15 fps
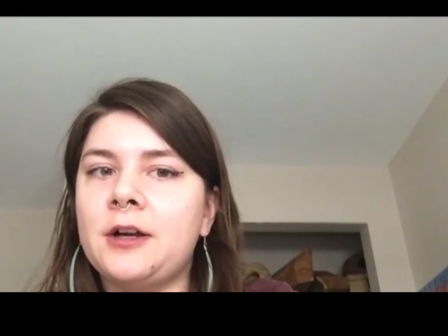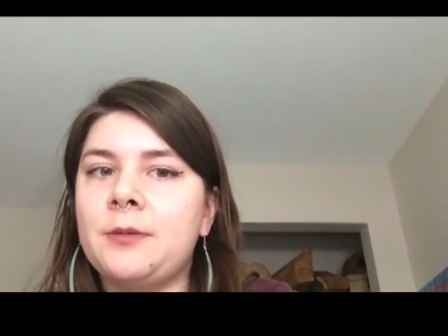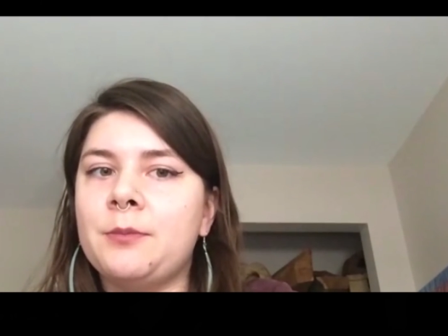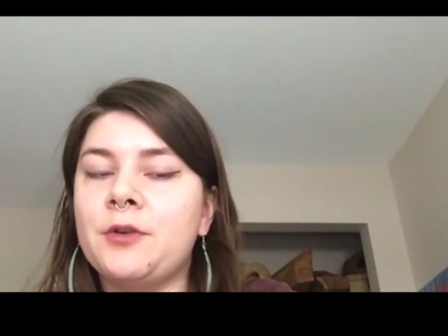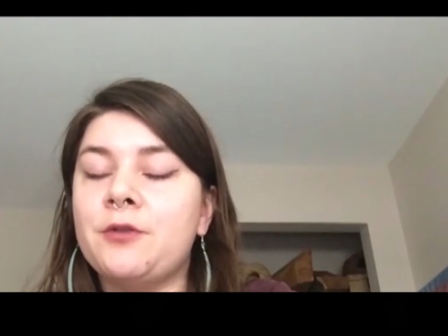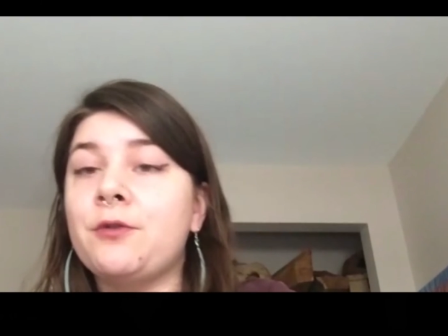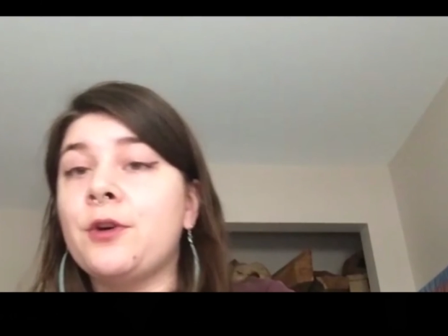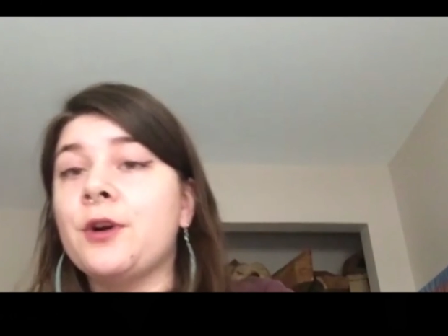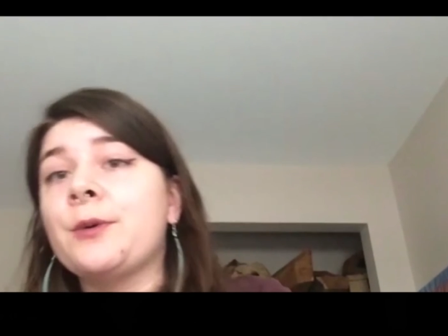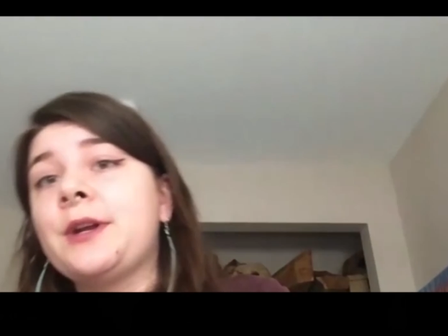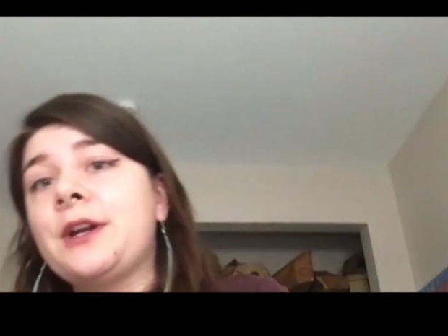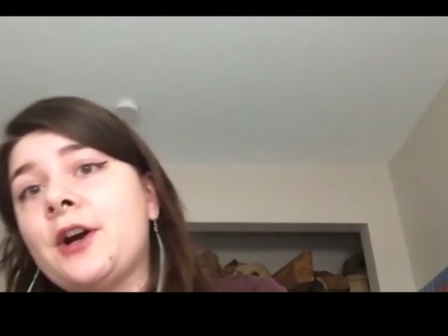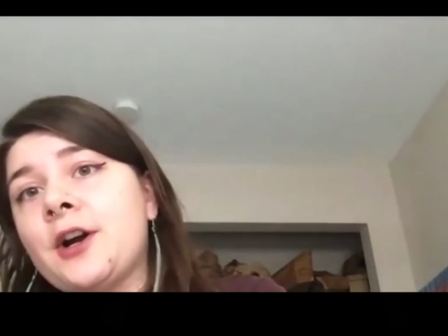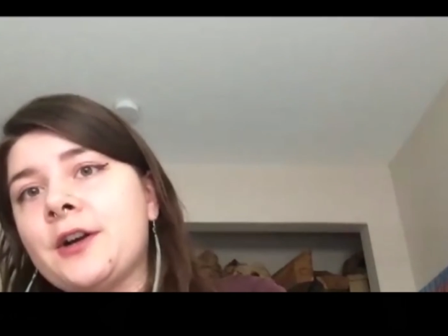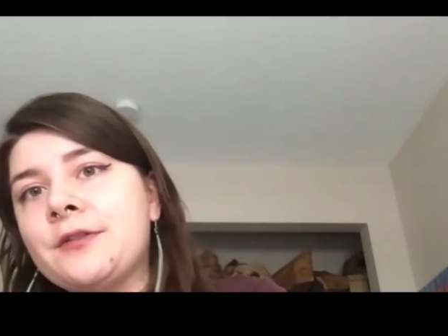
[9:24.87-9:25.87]
before we
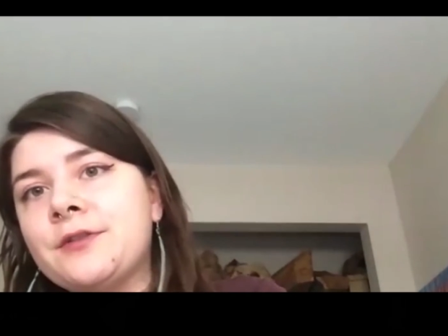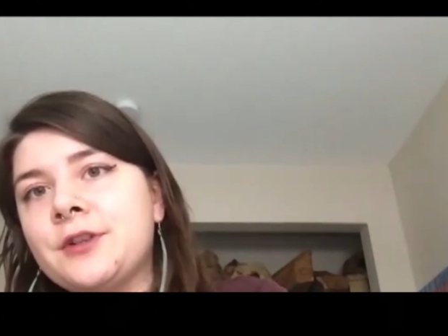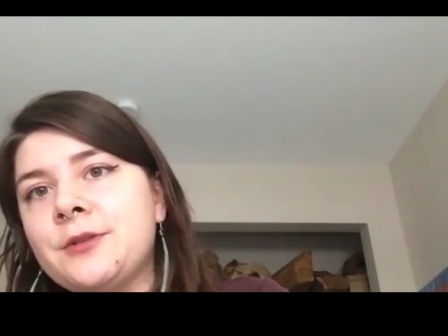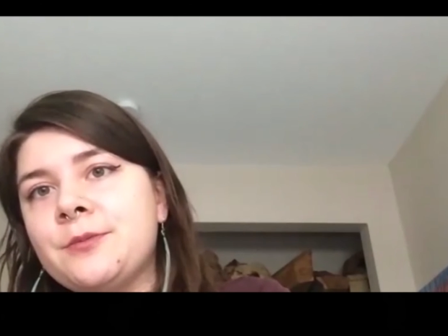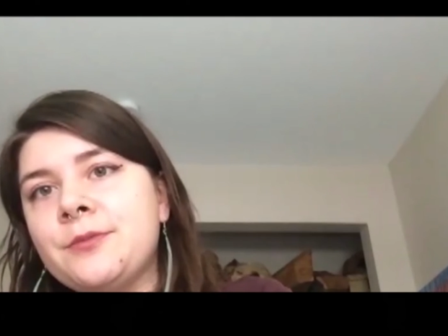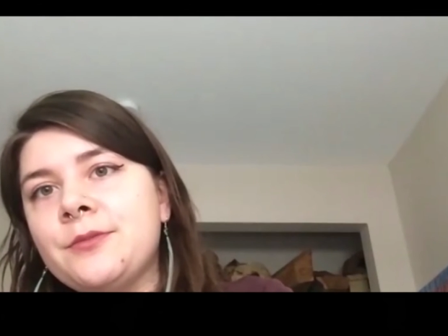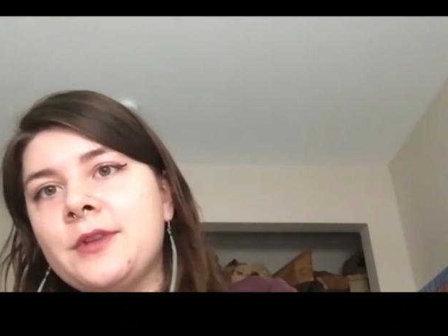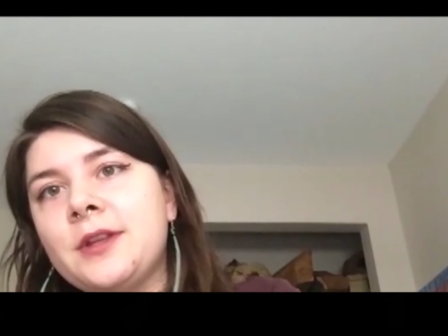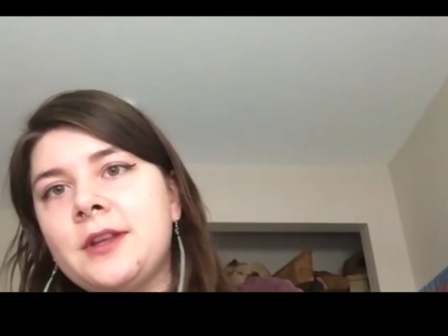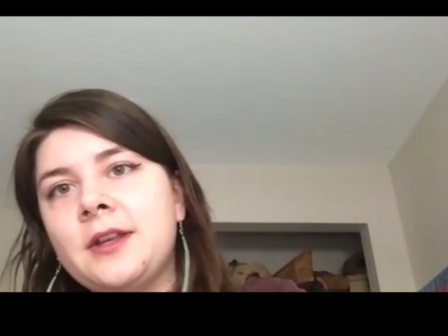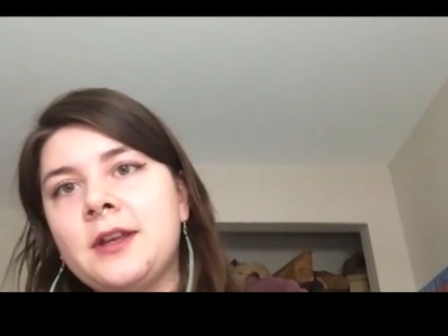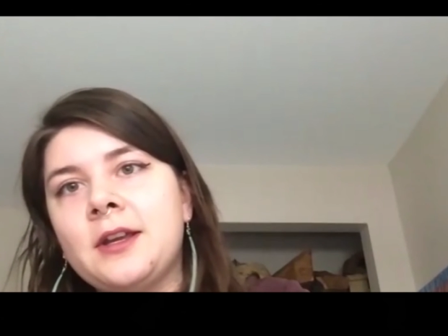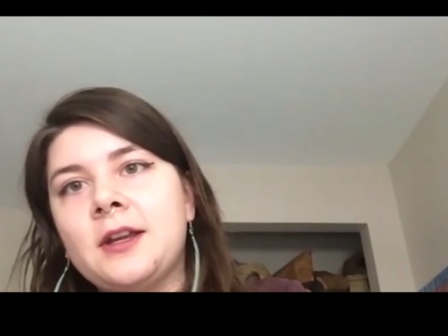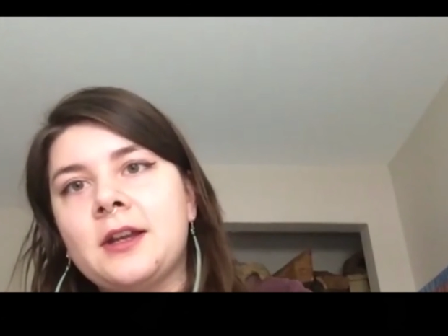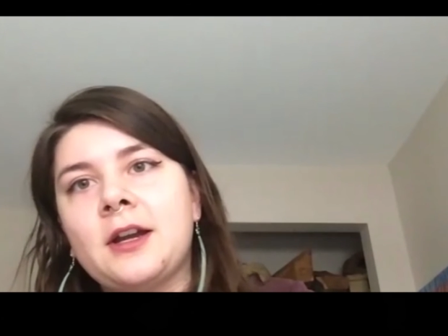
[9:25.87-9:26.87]
carve them,
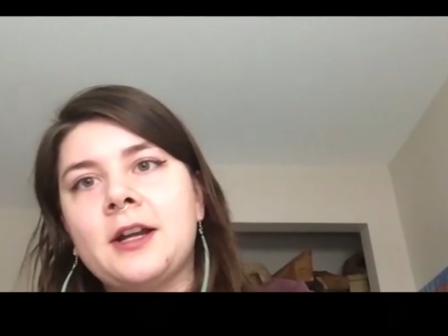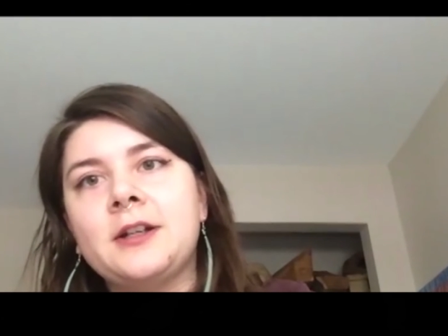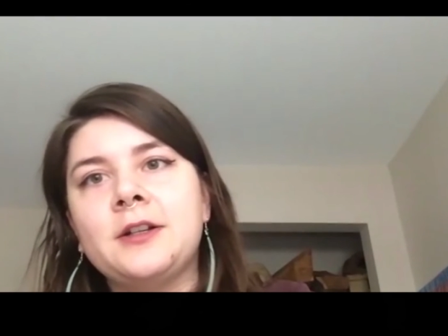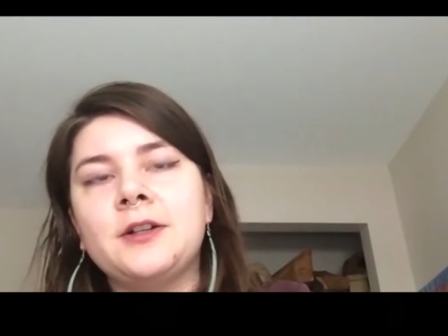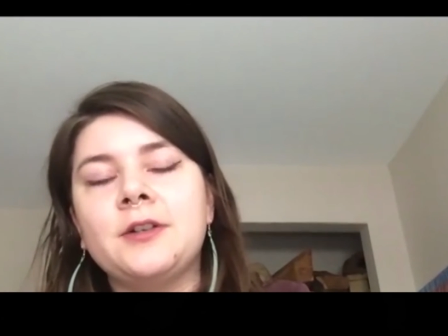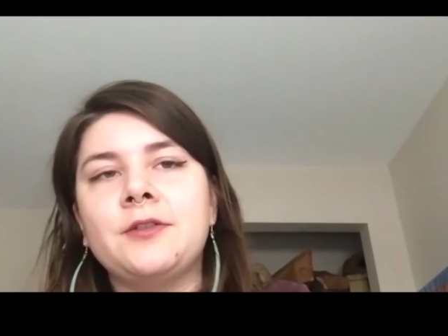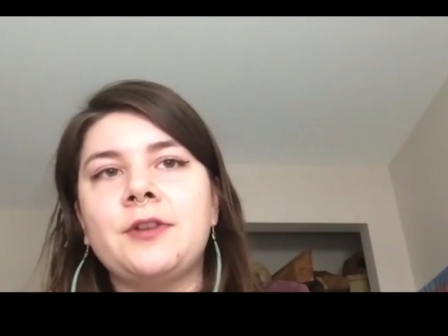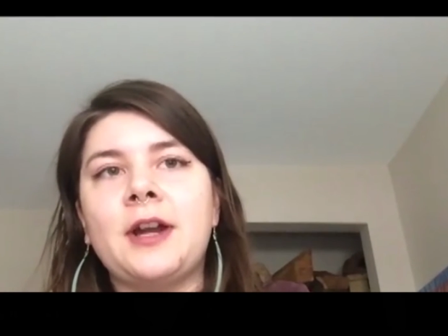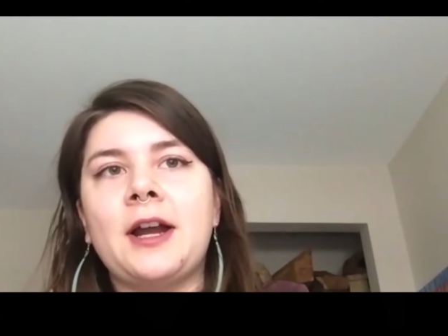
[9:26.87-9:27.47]
it kind of